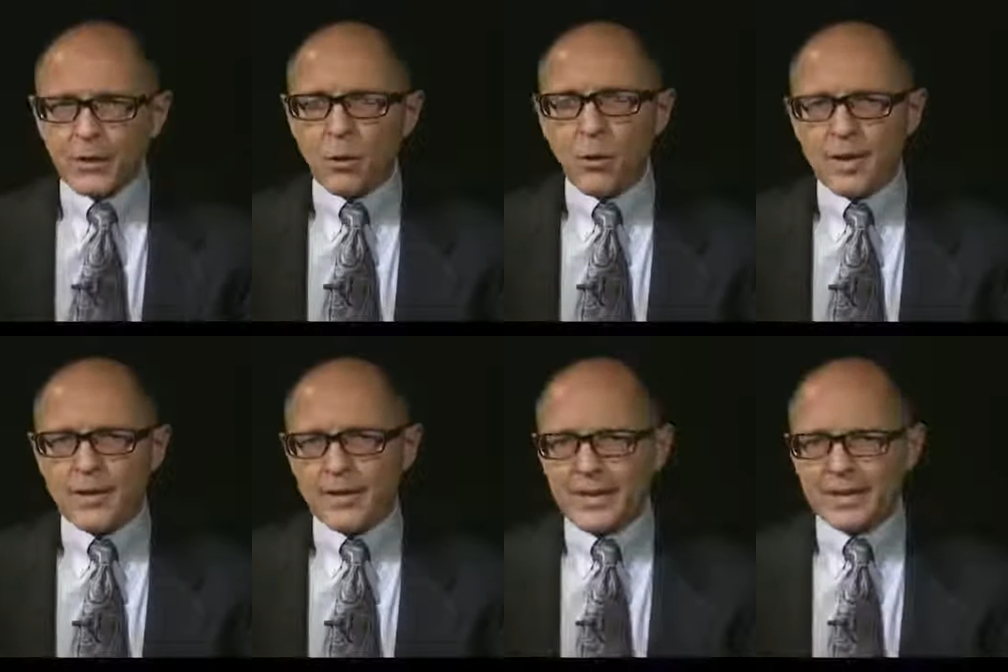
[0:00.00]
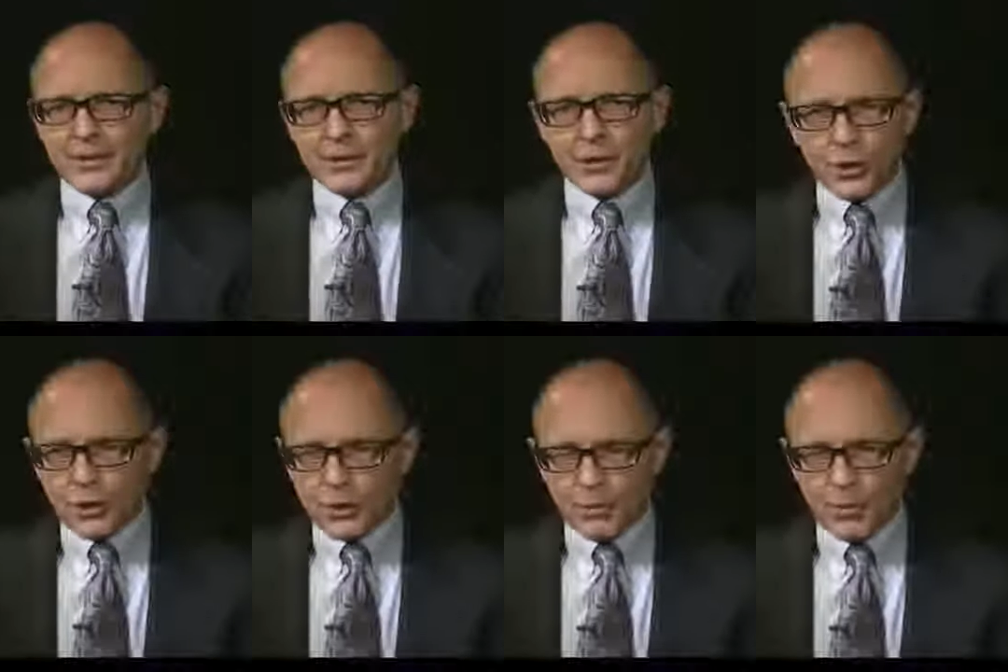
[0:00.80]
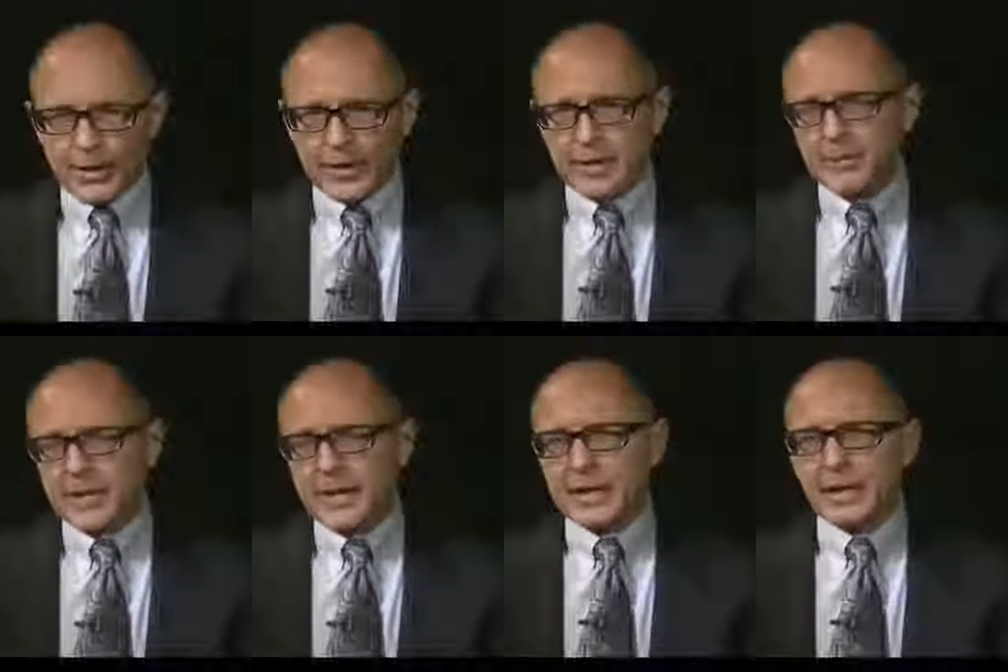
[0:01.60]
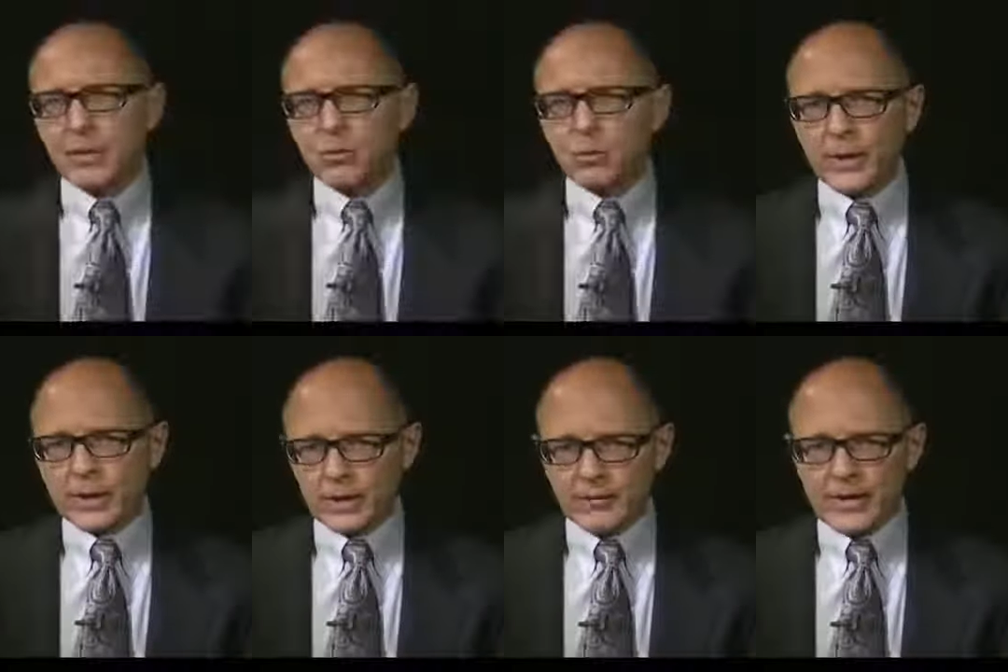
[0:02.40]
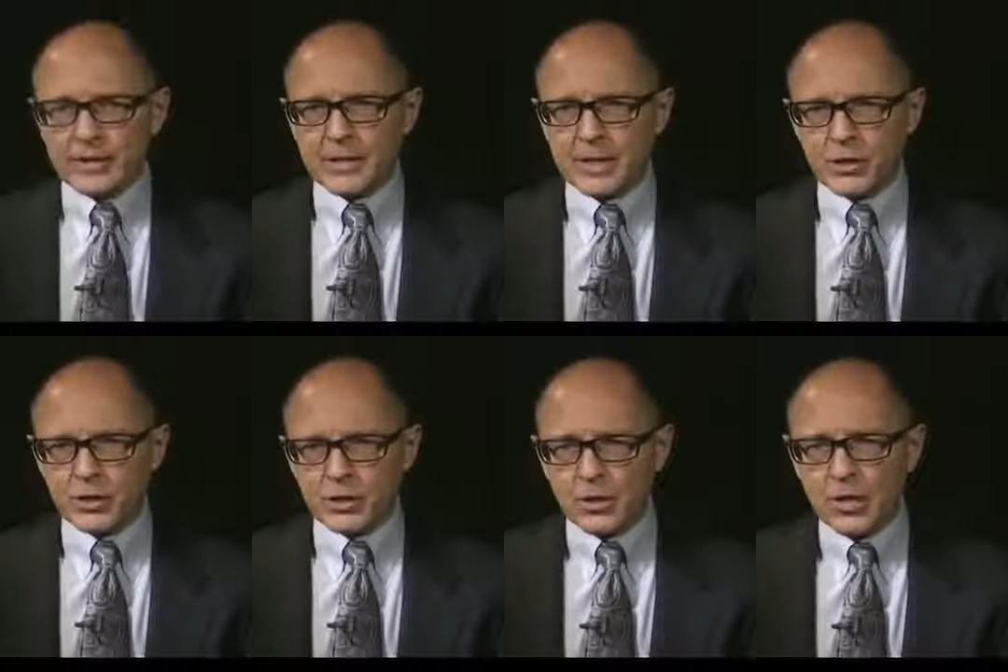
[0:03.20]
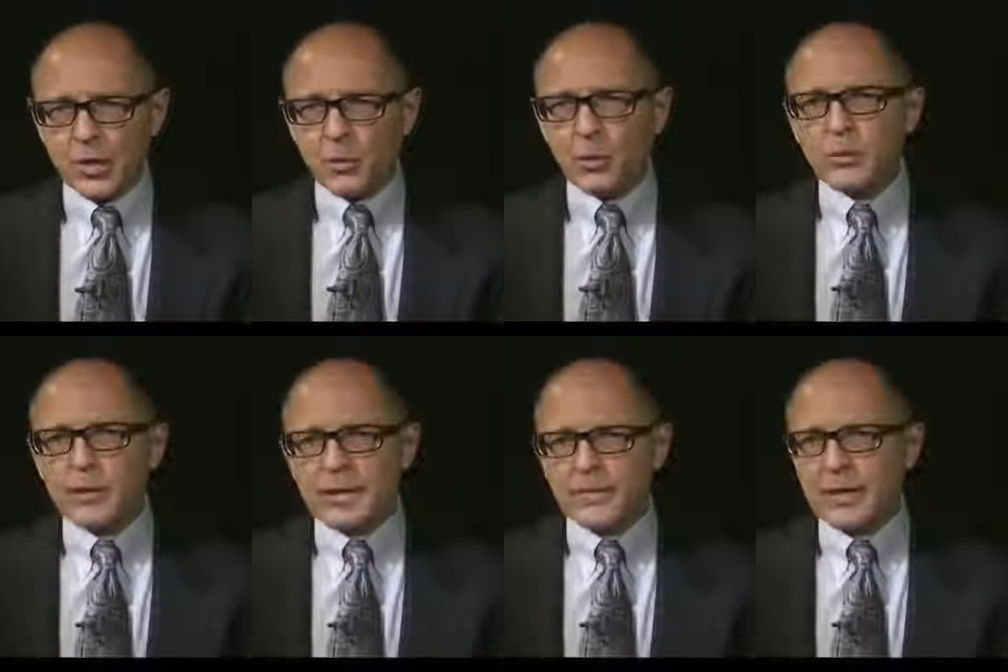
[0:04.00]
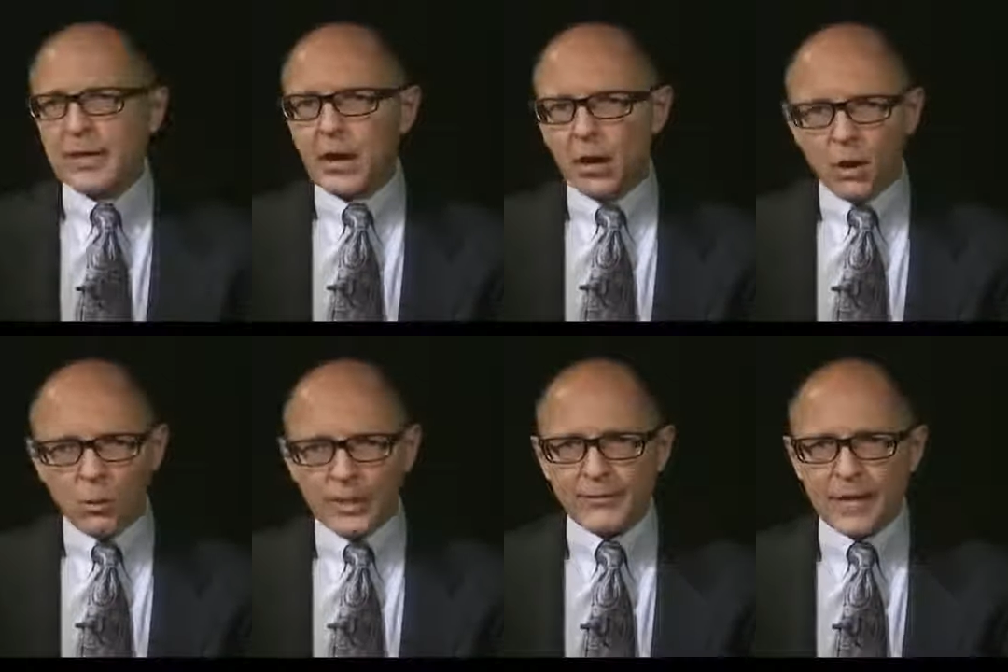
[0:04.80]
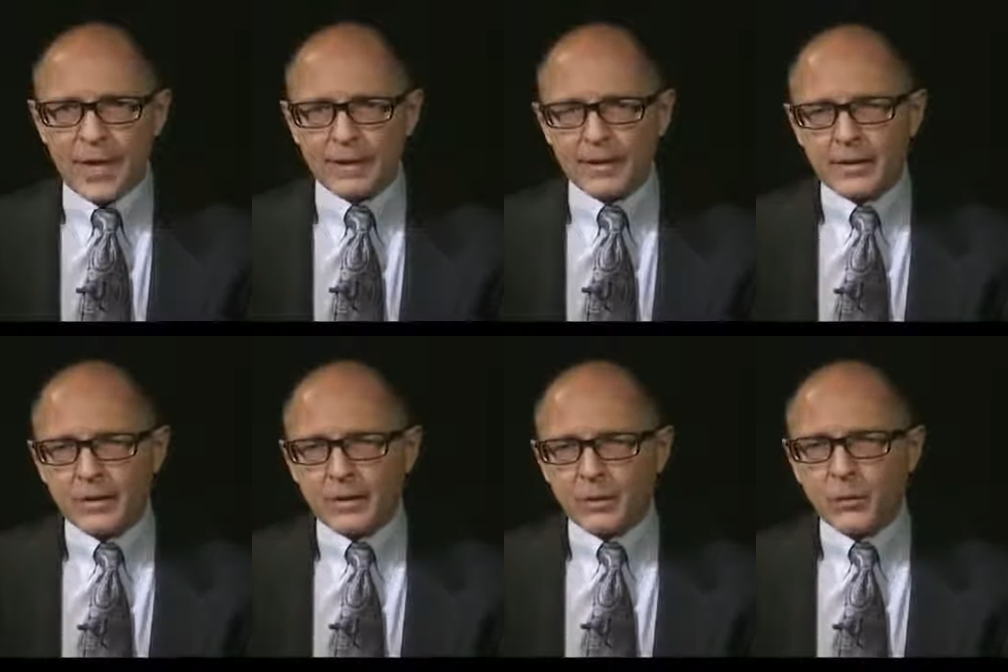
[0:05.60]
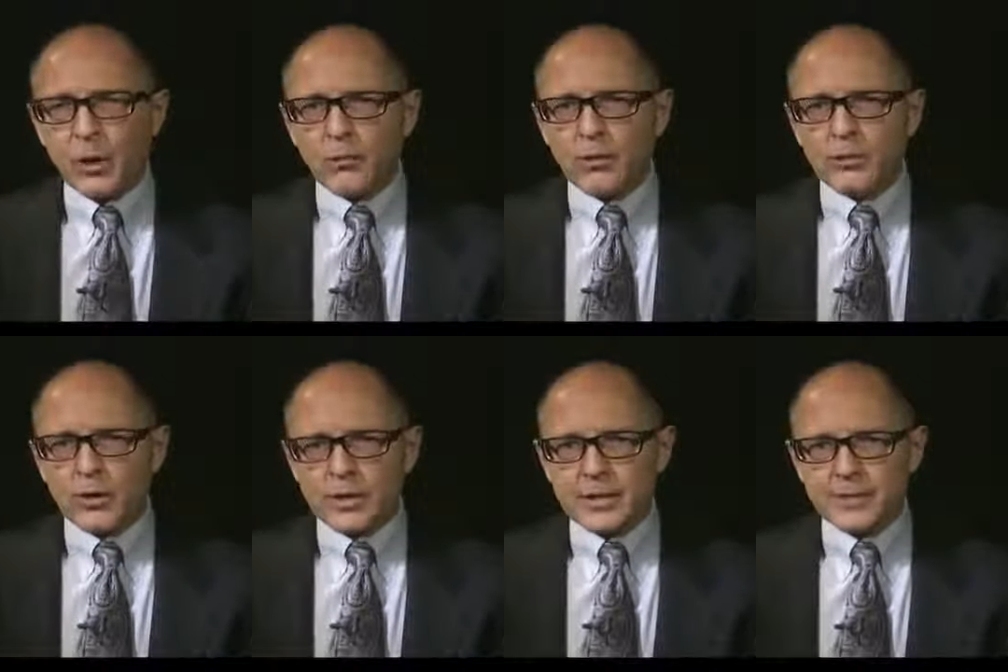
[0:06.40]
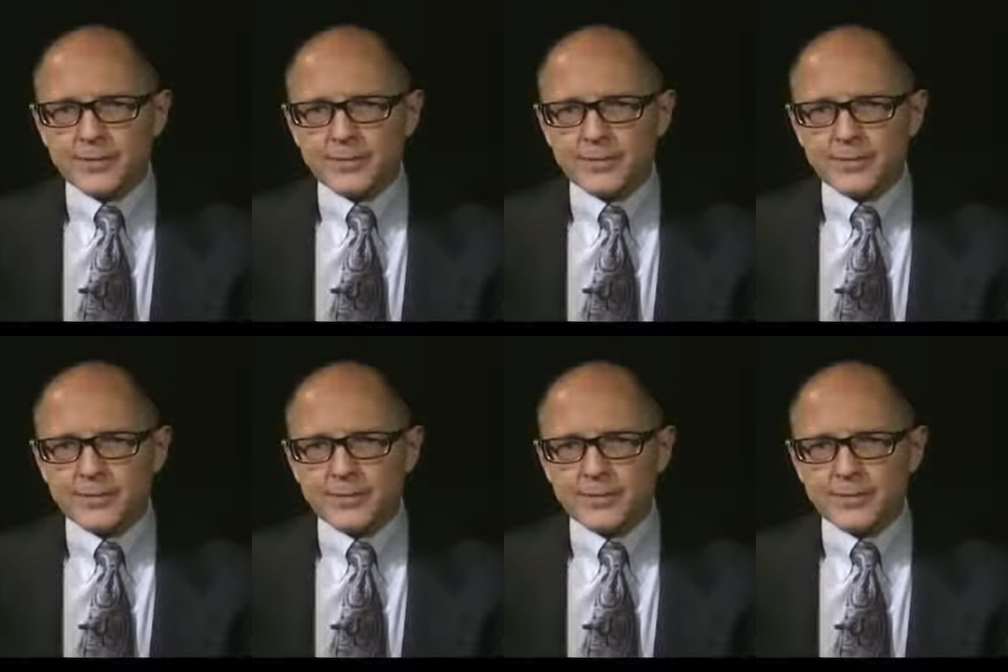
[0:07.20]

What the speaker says: the one that is the turning point in obtaining a real investigation. We'll be giving it all we've got. We hope you'll join us.